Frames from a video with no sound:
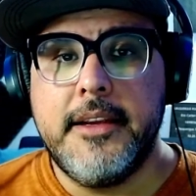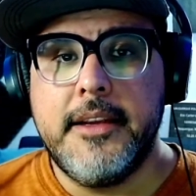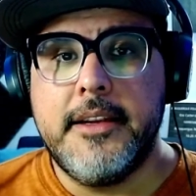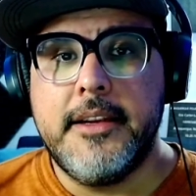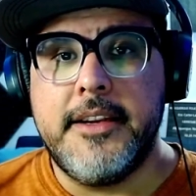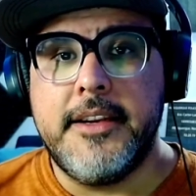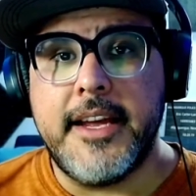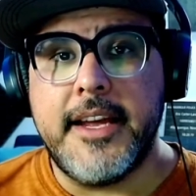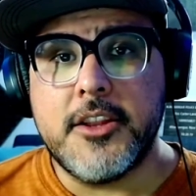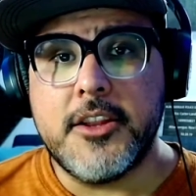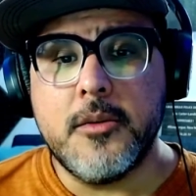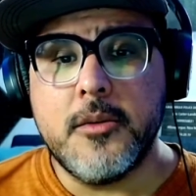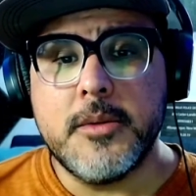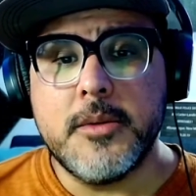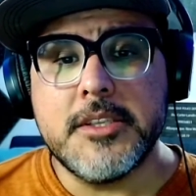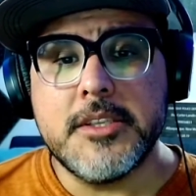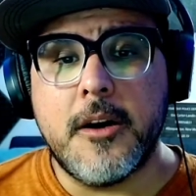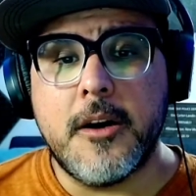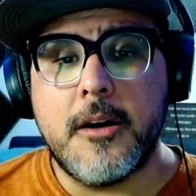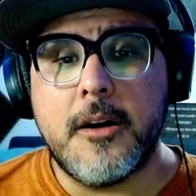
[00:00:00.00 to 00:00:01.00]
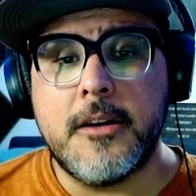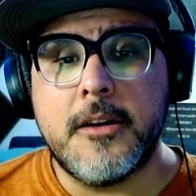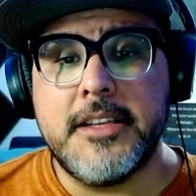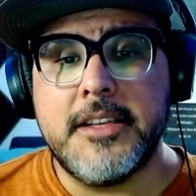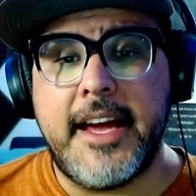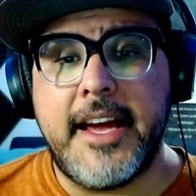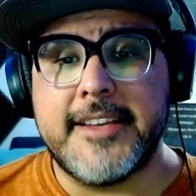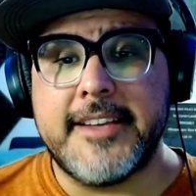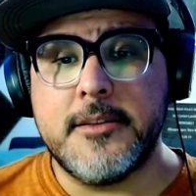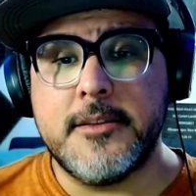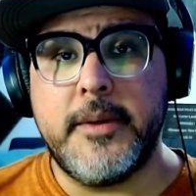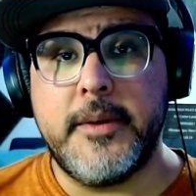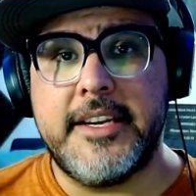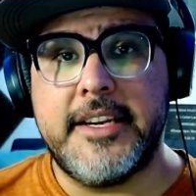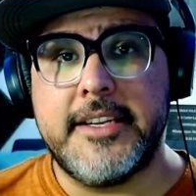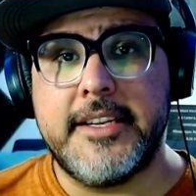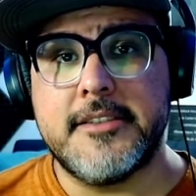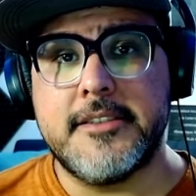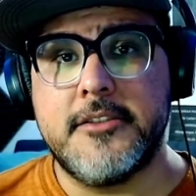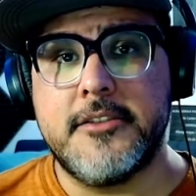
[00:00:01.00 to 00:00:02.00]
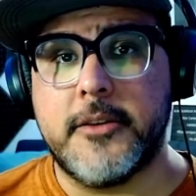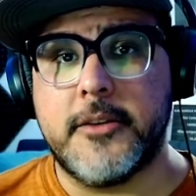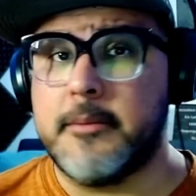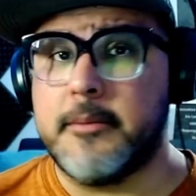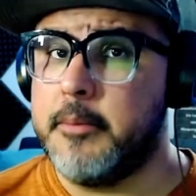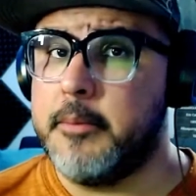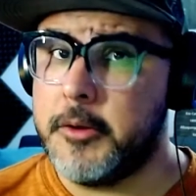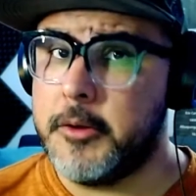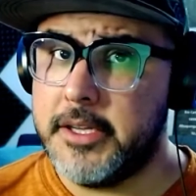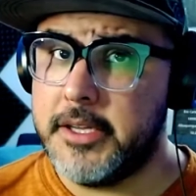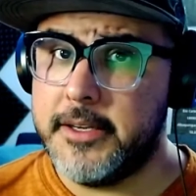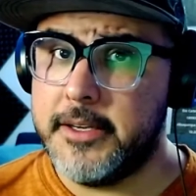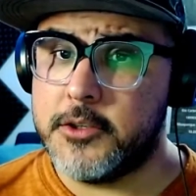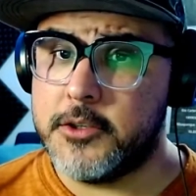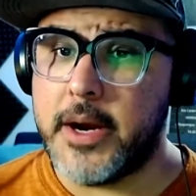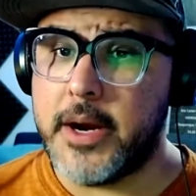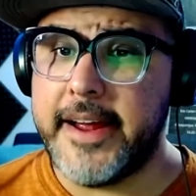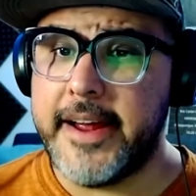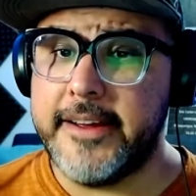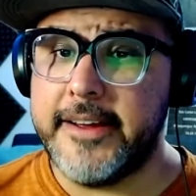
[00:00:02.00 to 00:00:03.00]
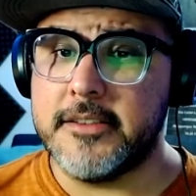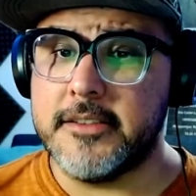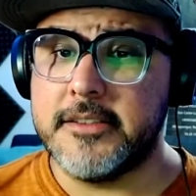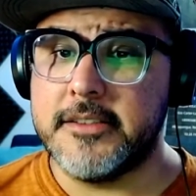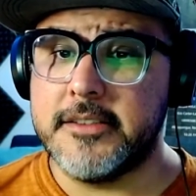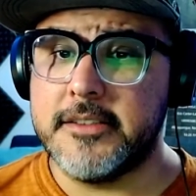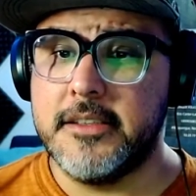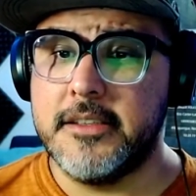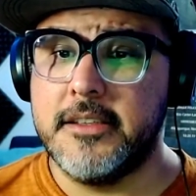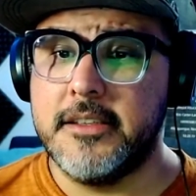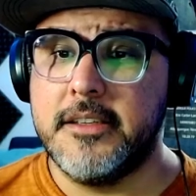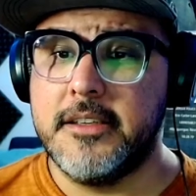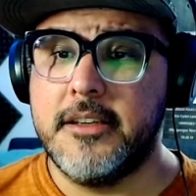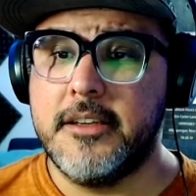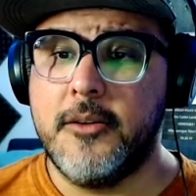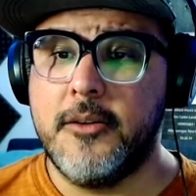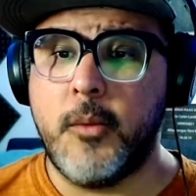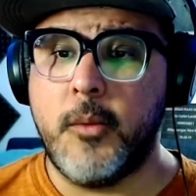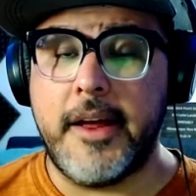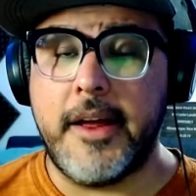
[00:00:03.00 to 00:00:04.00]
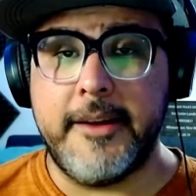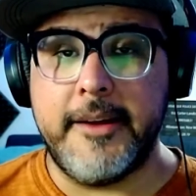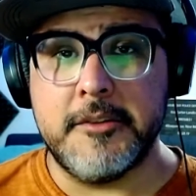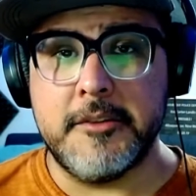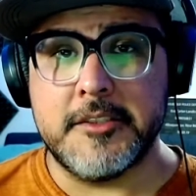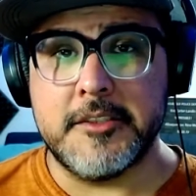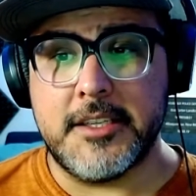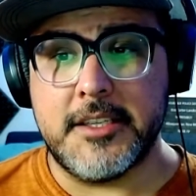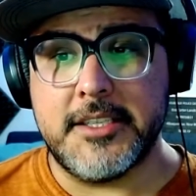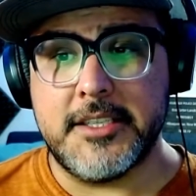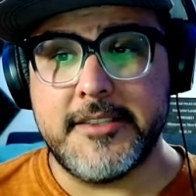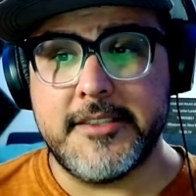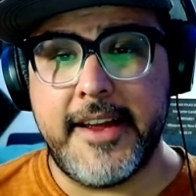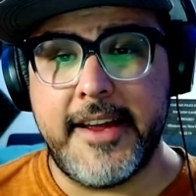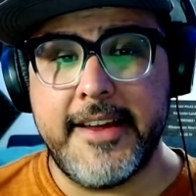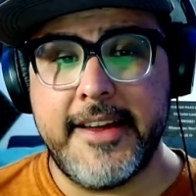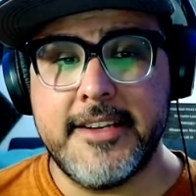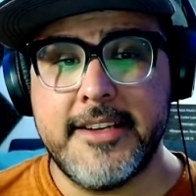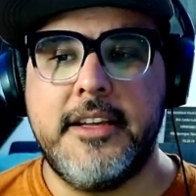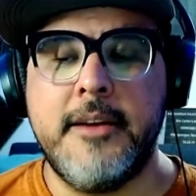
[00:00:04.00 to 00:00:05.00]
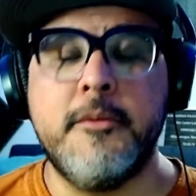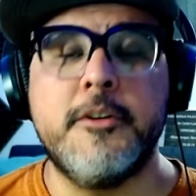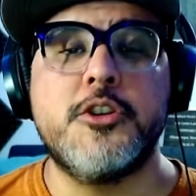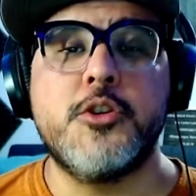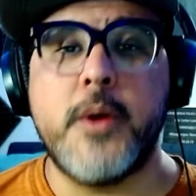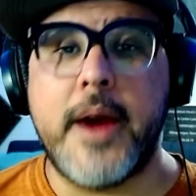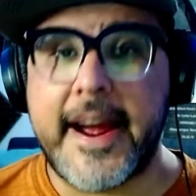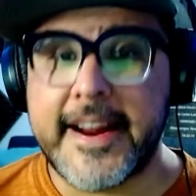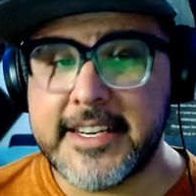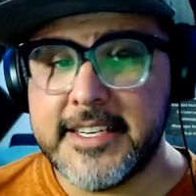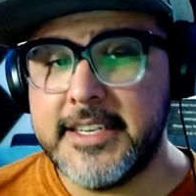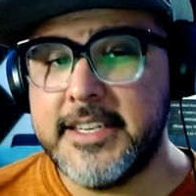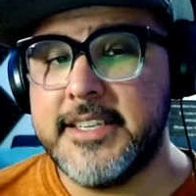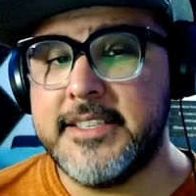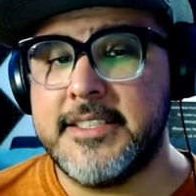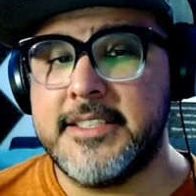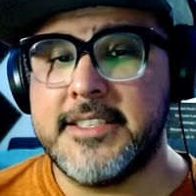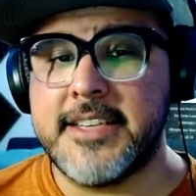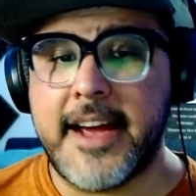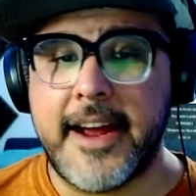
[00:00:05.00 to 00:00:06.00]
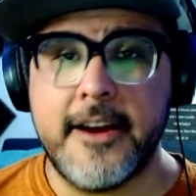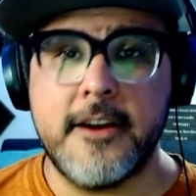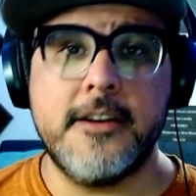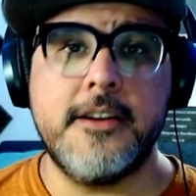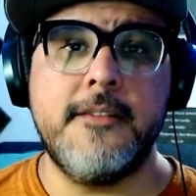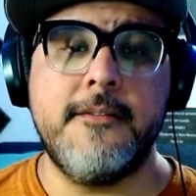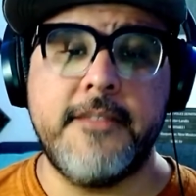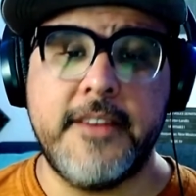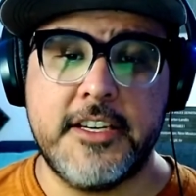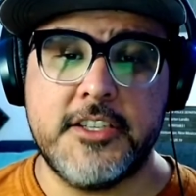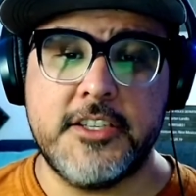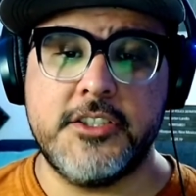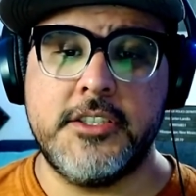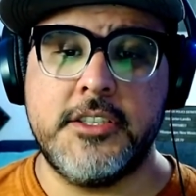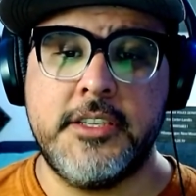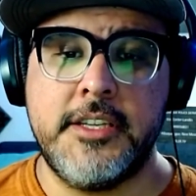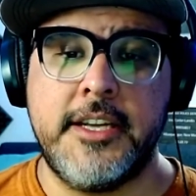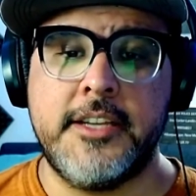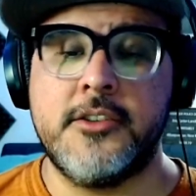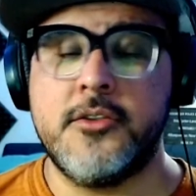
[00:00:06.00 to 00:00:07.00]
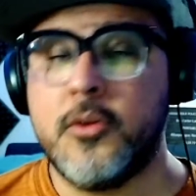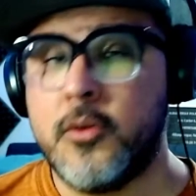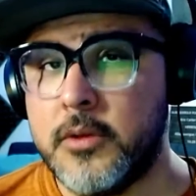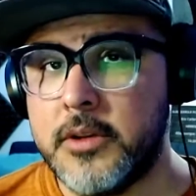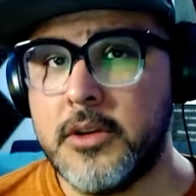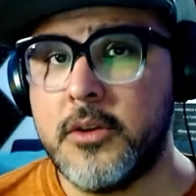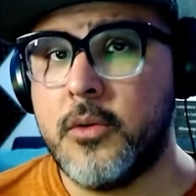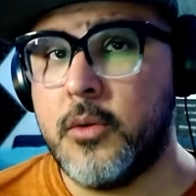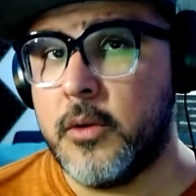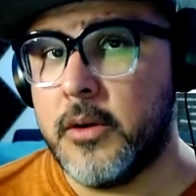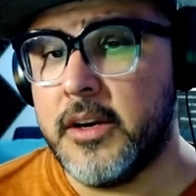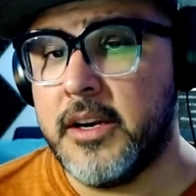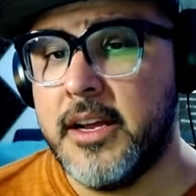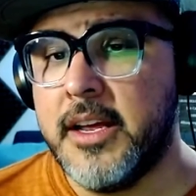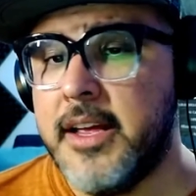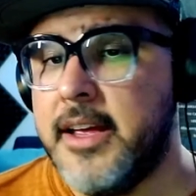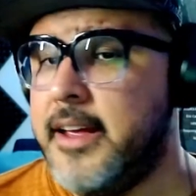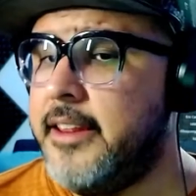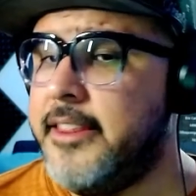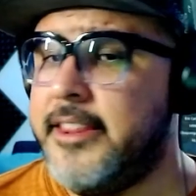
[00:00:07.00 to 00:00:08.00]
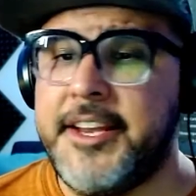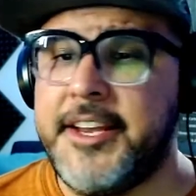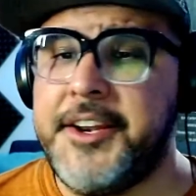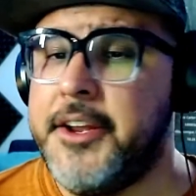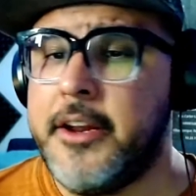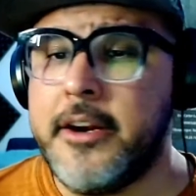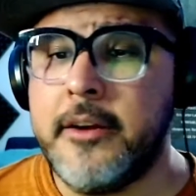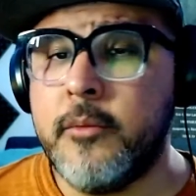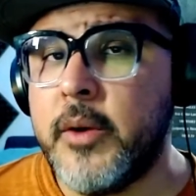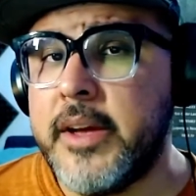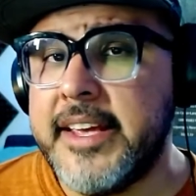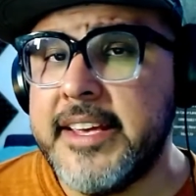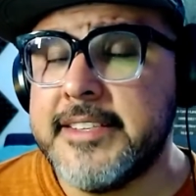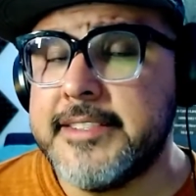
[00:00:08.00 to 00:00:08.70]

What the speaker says: Nieto was called as a witness during both of their trials. While he was on the stand, he retracted his entire confession and told the court that none of what he